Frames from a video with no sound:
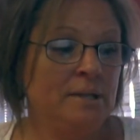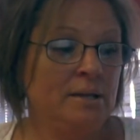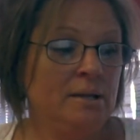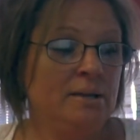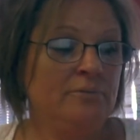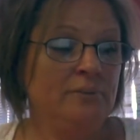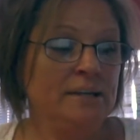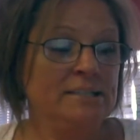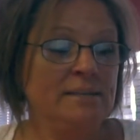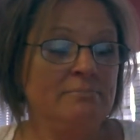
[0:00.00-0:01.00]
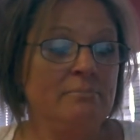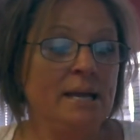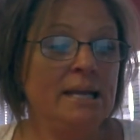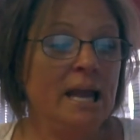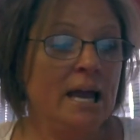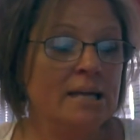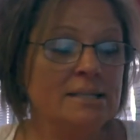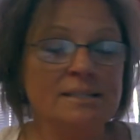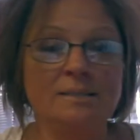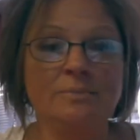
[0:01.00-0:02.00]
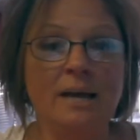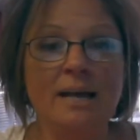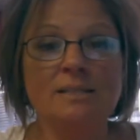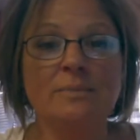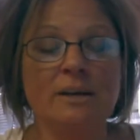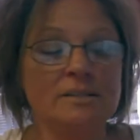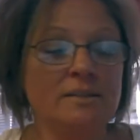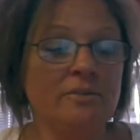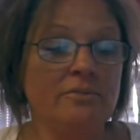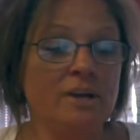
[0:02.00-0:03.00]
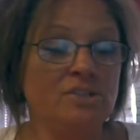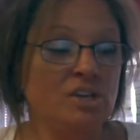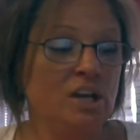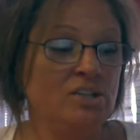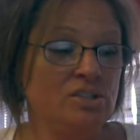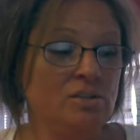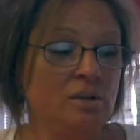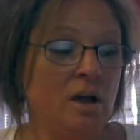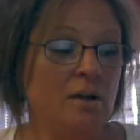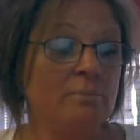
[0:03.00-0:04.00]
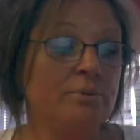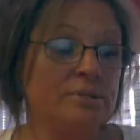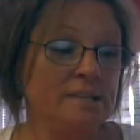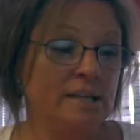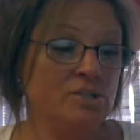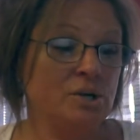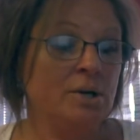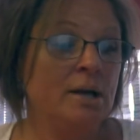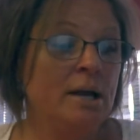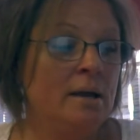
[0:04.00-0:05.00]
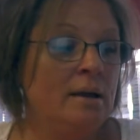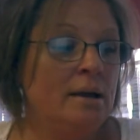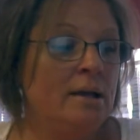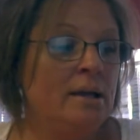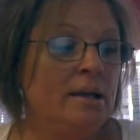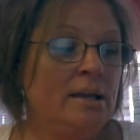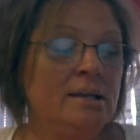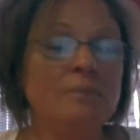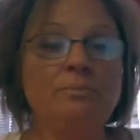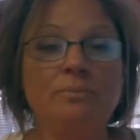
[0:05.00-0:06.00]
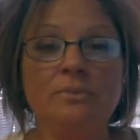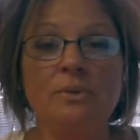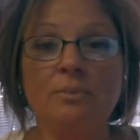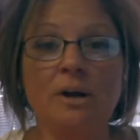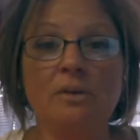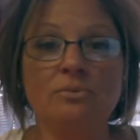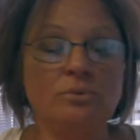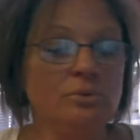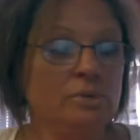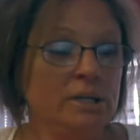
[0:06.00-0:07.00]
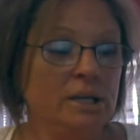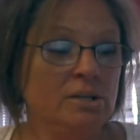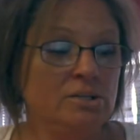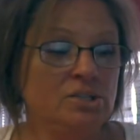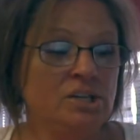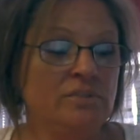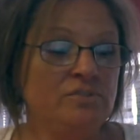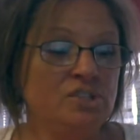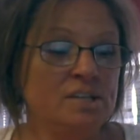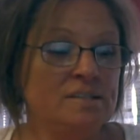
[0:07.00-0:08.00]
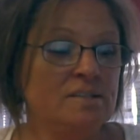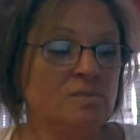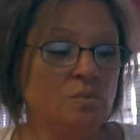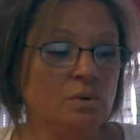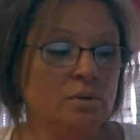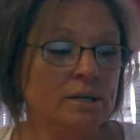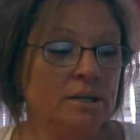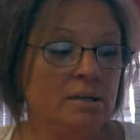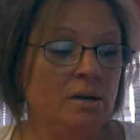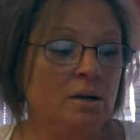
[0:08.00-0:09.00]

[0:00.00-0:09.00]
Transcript: it affected many aspects of educational law and procedure. In the Brown ruling, Chief Justice Warren